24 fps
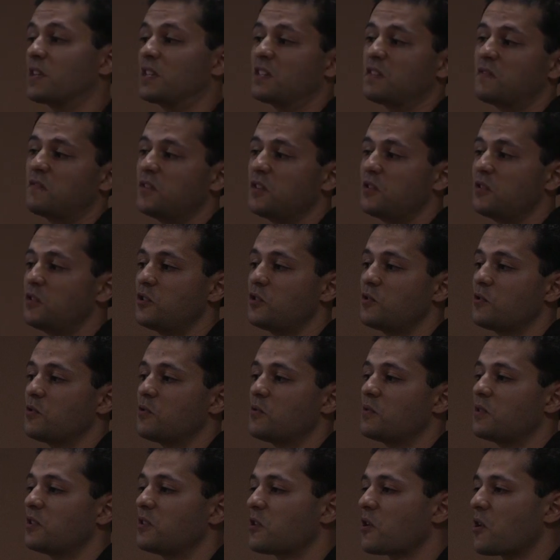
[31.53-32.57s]
Because if you
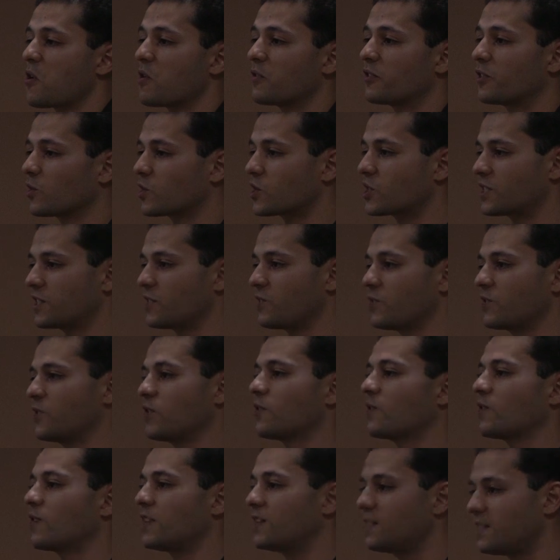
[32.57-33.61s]
do, they'll steal
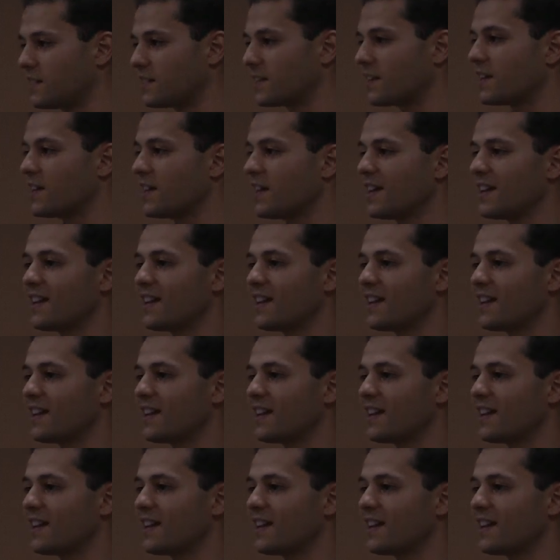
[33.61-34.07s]
your idea.